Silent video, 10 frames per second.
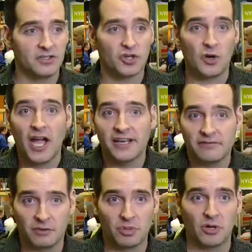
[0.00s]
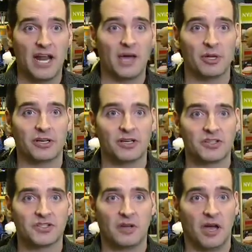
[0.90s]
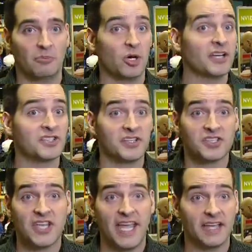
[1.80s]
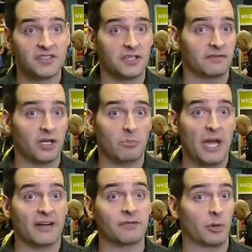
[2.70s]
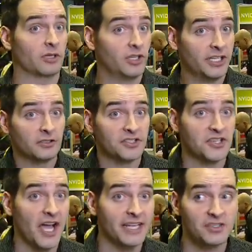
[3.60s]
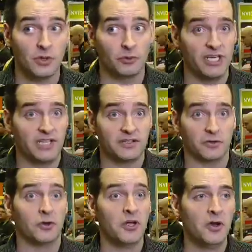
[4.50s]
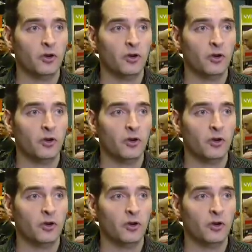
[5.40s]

try different parameters, process scans that have come back from our clinical sites when we need to